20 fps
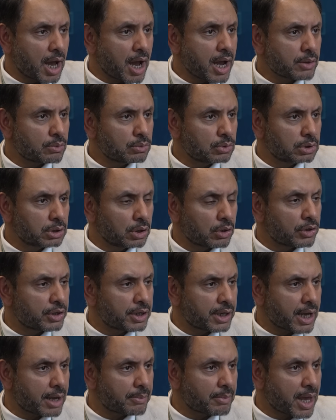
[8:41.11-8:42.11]
I would
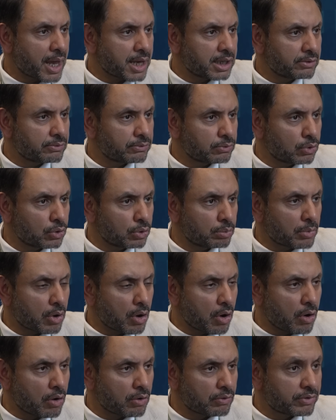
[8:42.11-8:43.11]
condemn any form
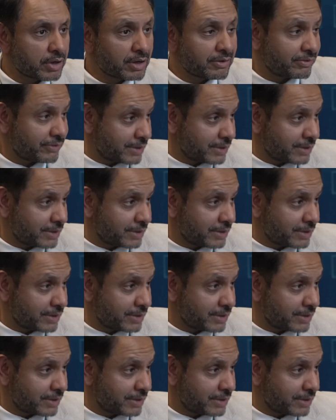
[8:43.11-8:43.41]
of